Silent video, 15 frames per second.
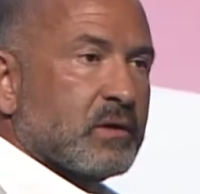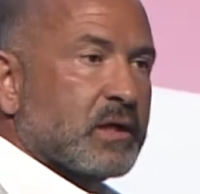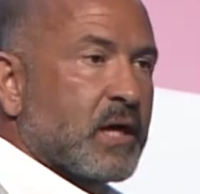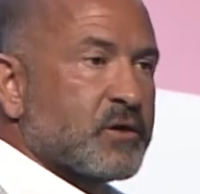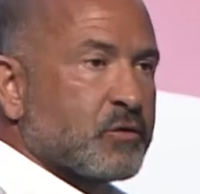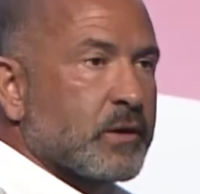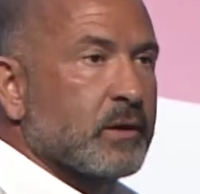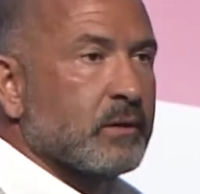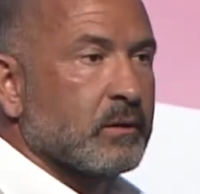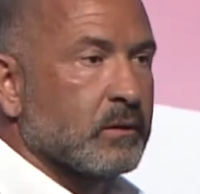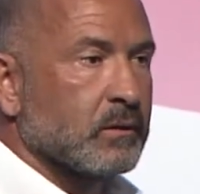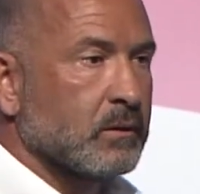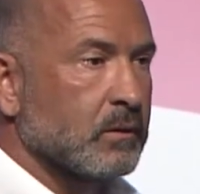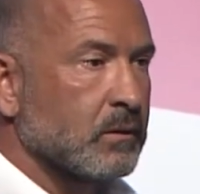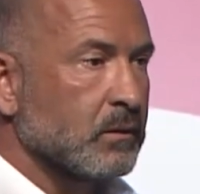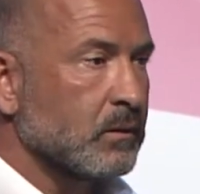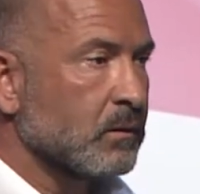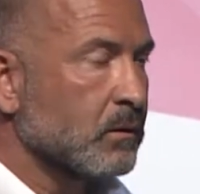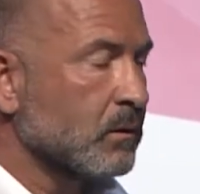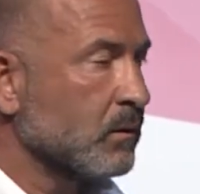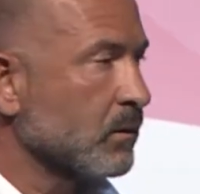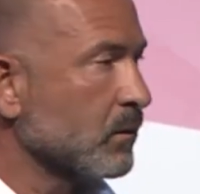the country.
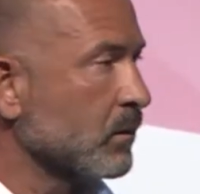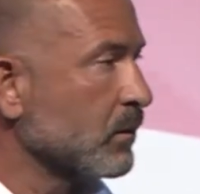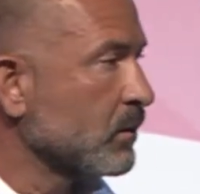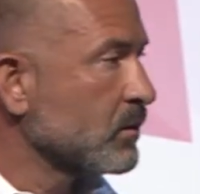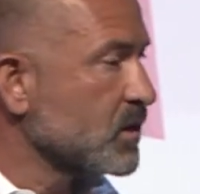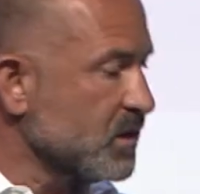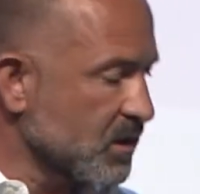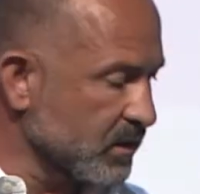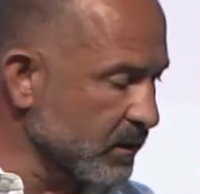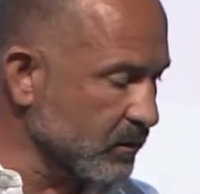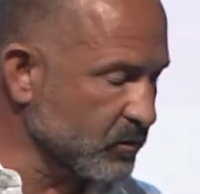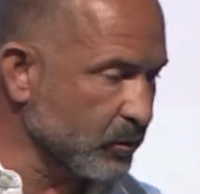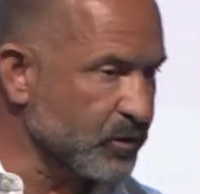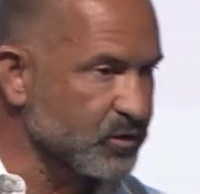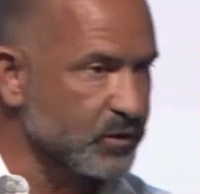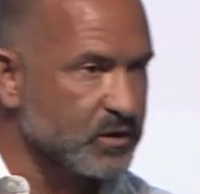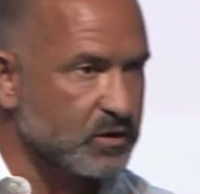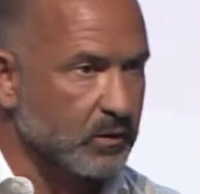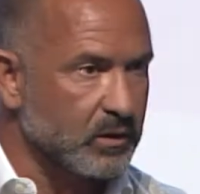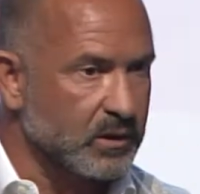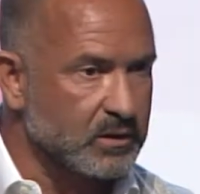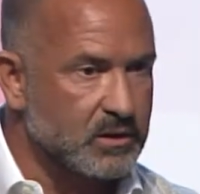It's just a little grocery
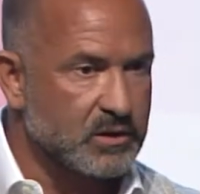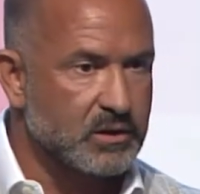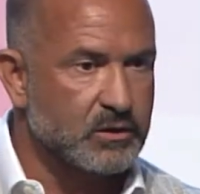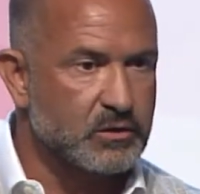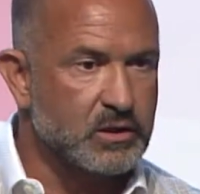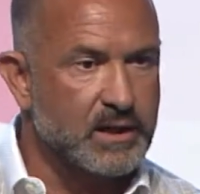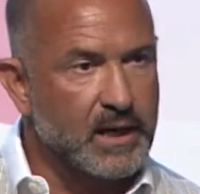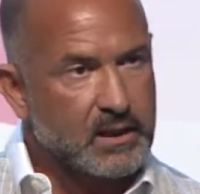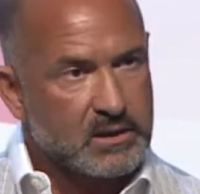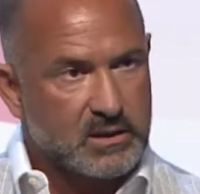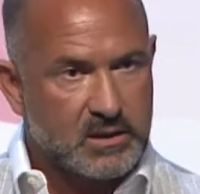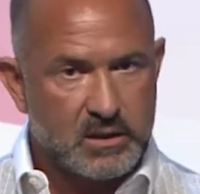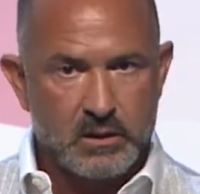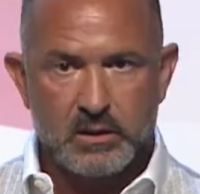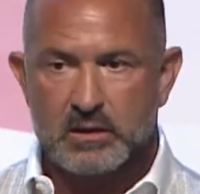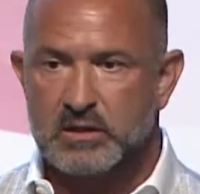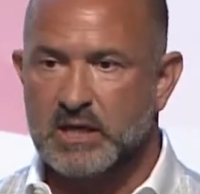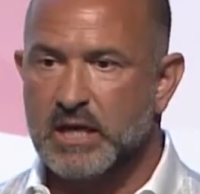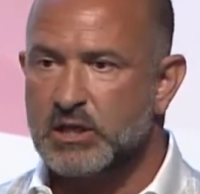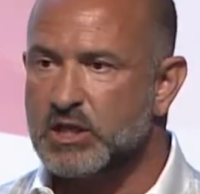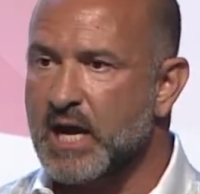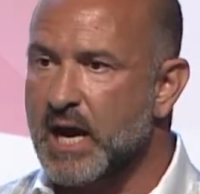store. It usually has
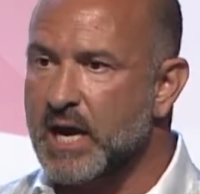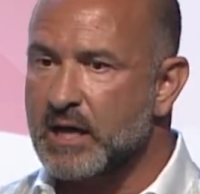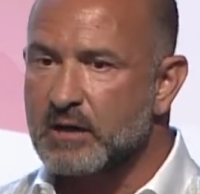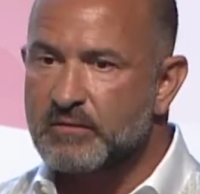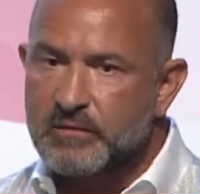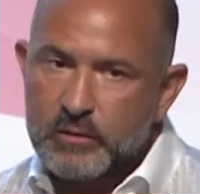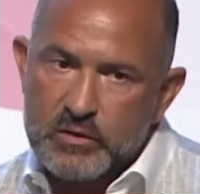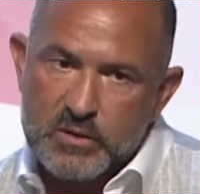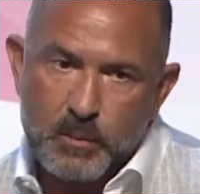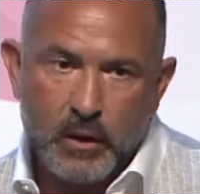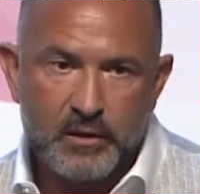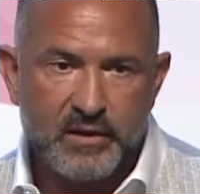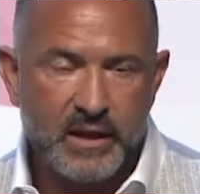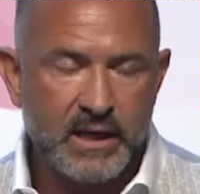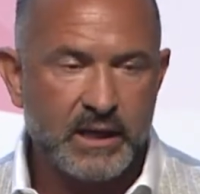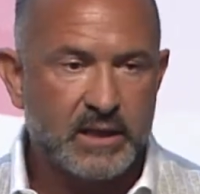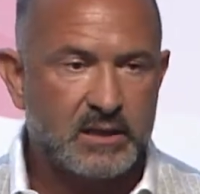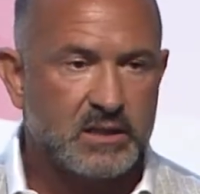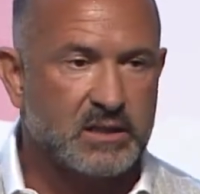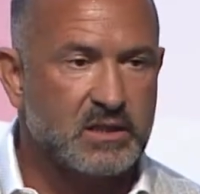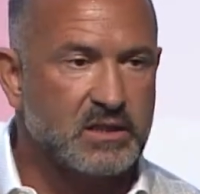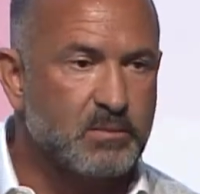sachet and a few small things.
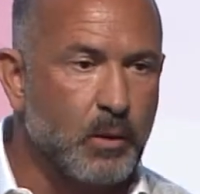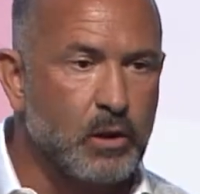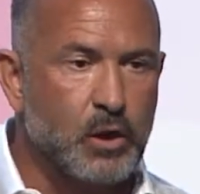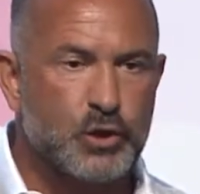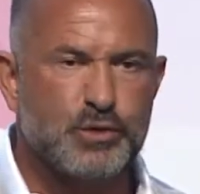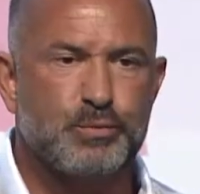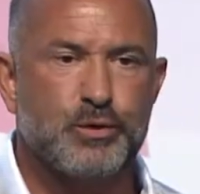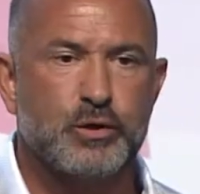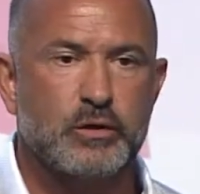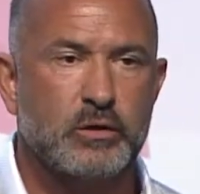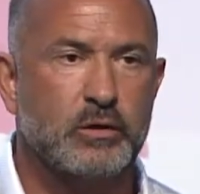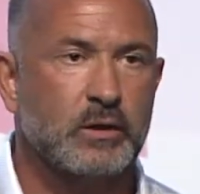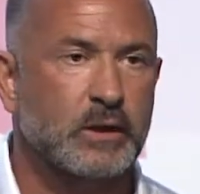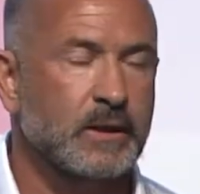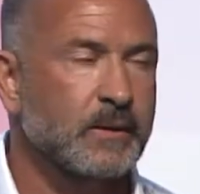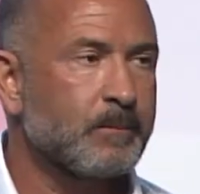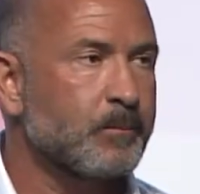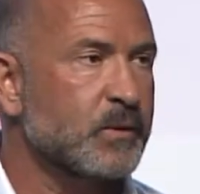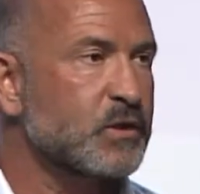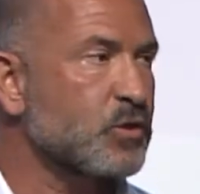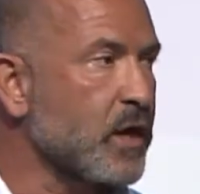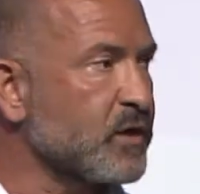It's a small entrepreneur
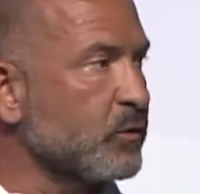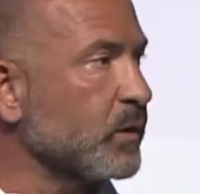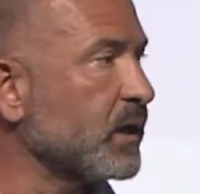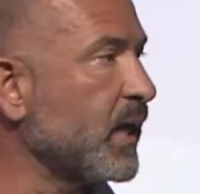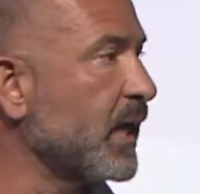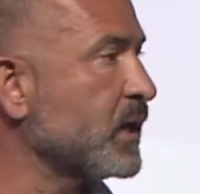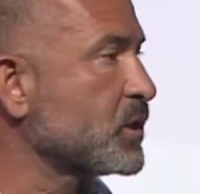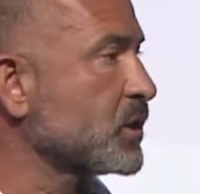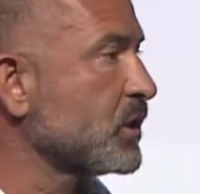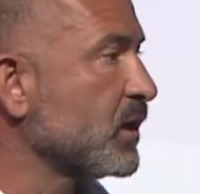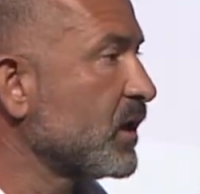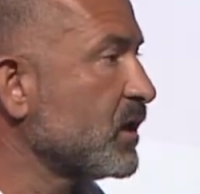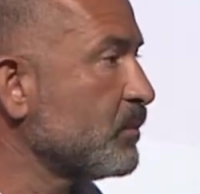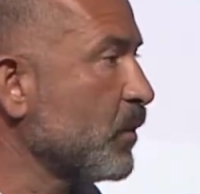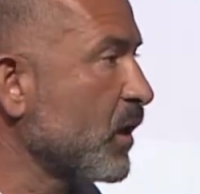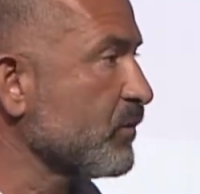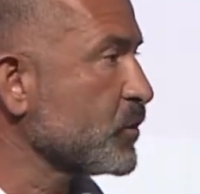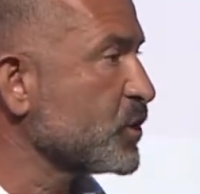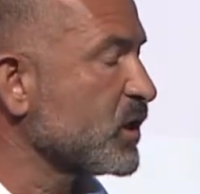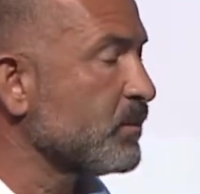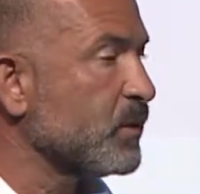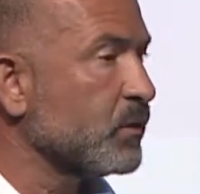trying to engage an impoverished
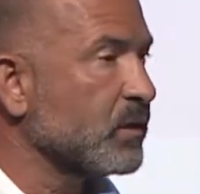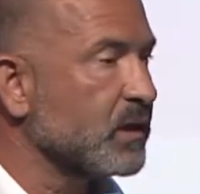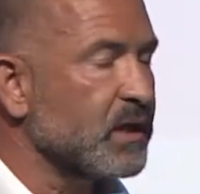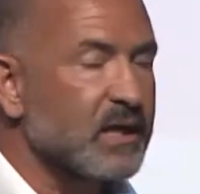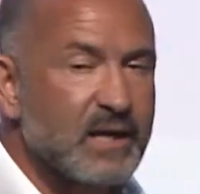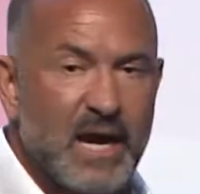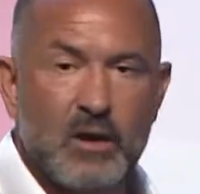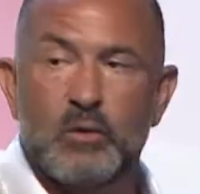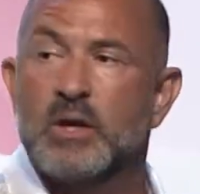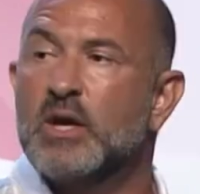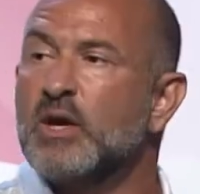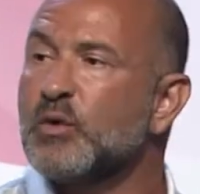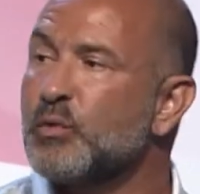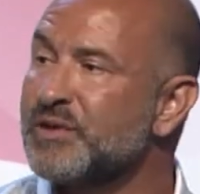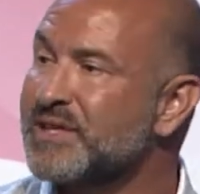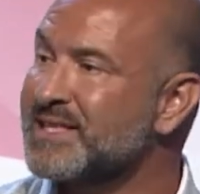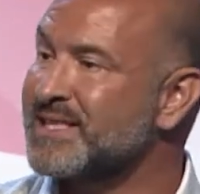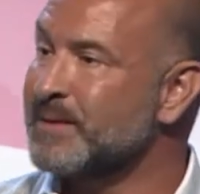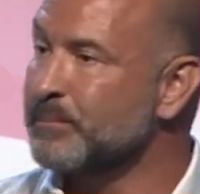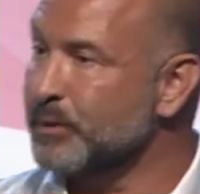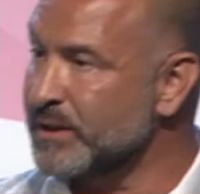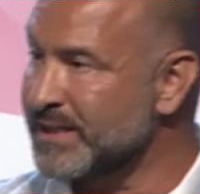community. And now, with a
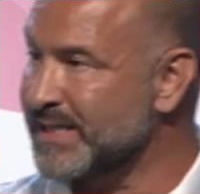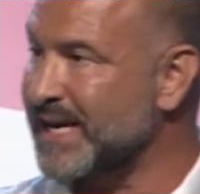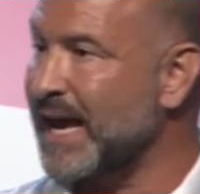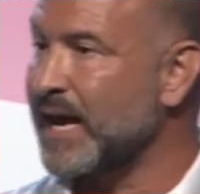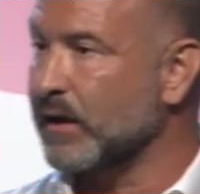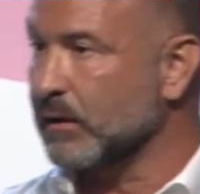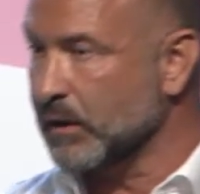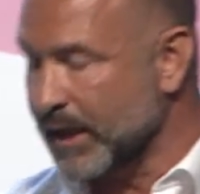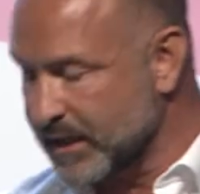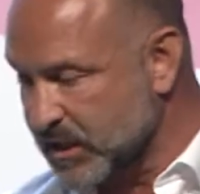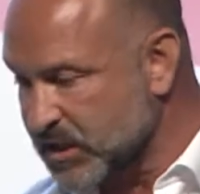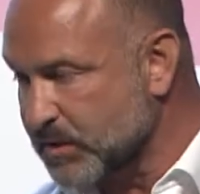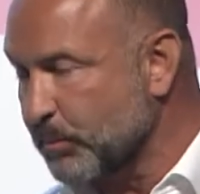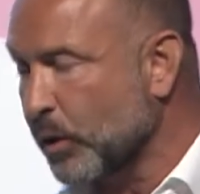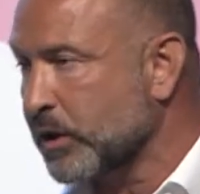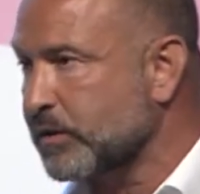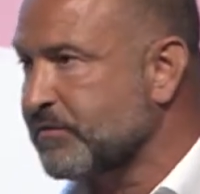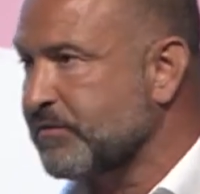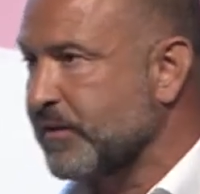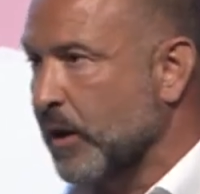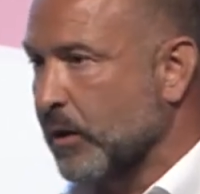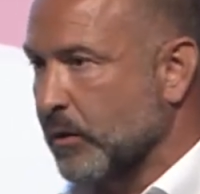simple scale and a
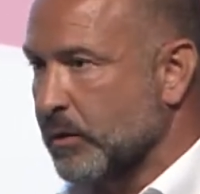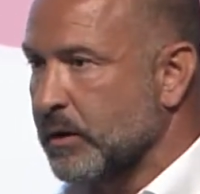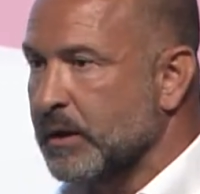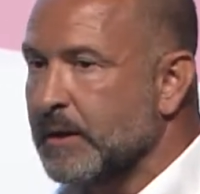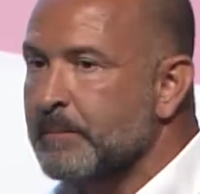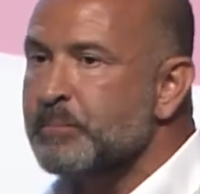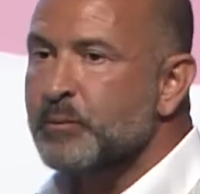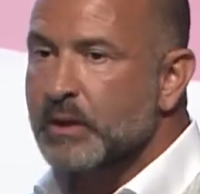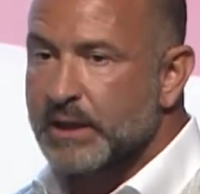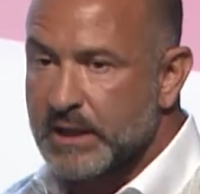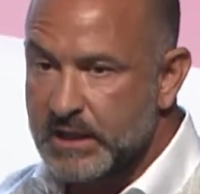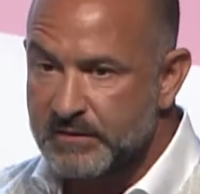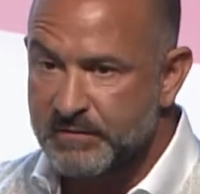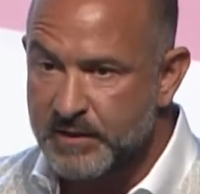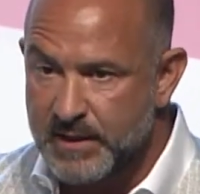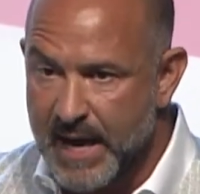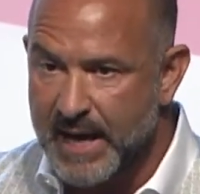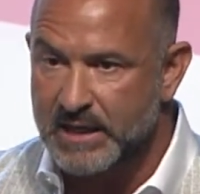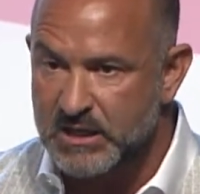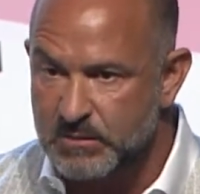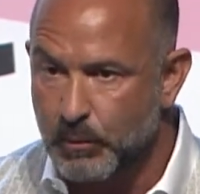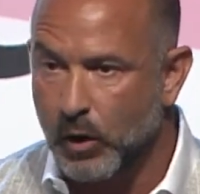smartphone, even that
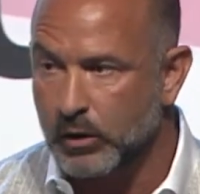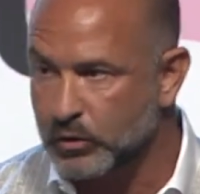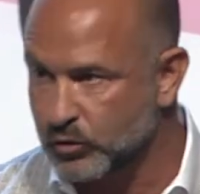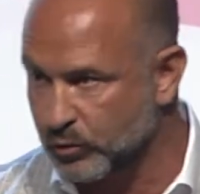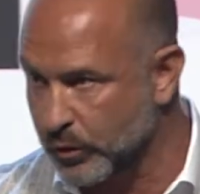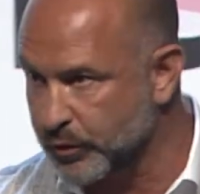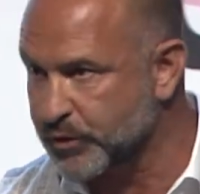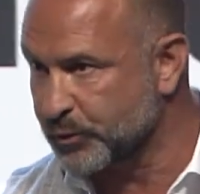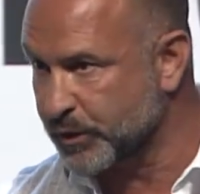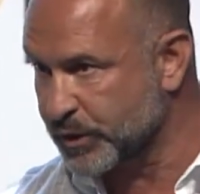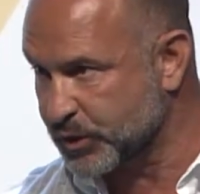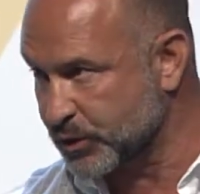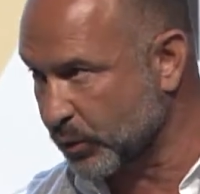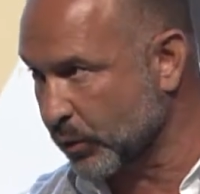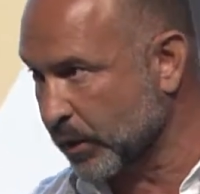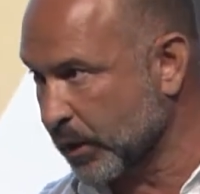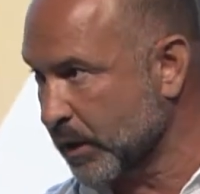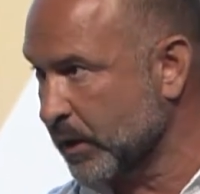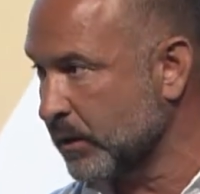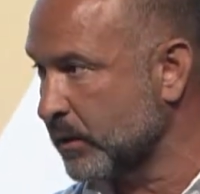small grocery store